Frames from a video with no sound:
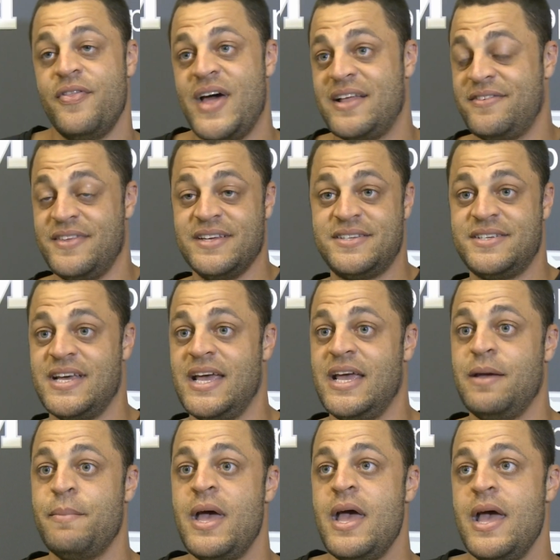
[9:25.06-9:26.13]
that's this
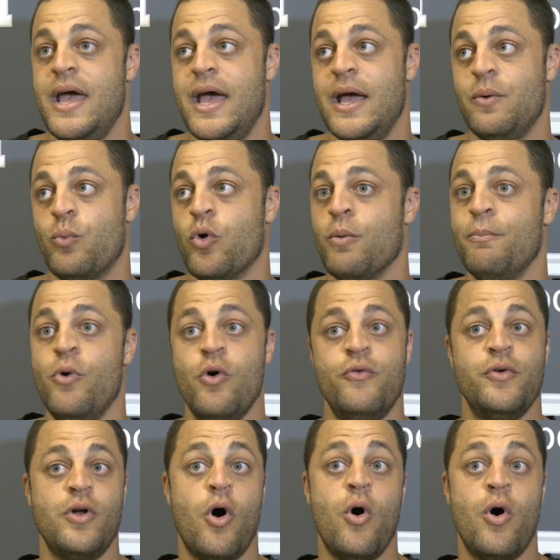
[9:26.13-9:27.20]
team, and we're
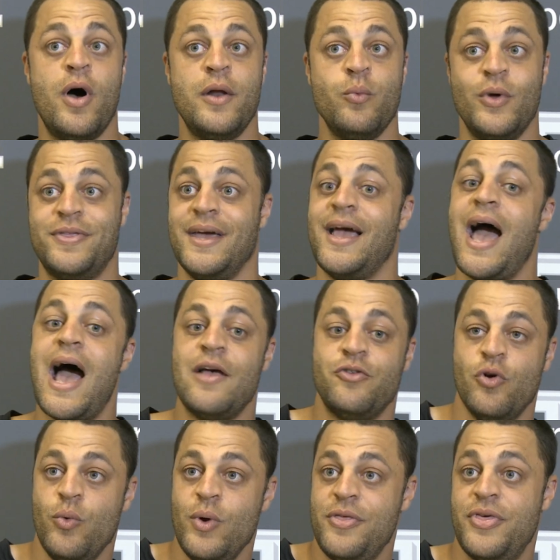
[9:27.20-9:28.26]
moving on with the guys
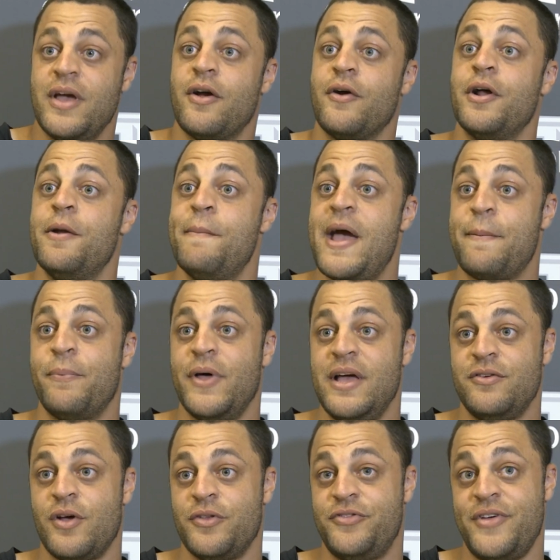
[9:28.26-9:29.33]
who we think are going to make
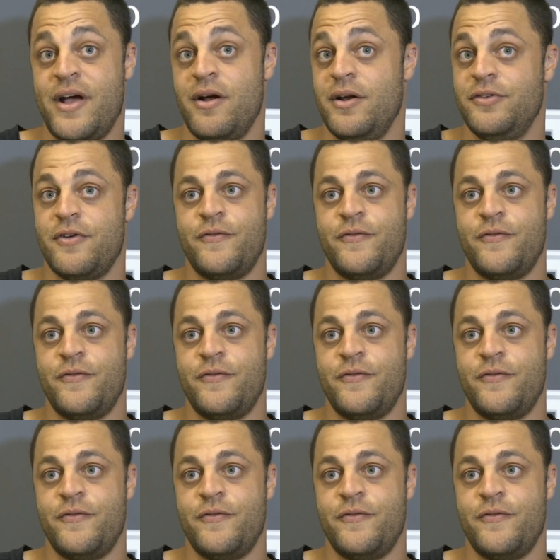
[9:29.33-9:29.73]
plays on Saturdays.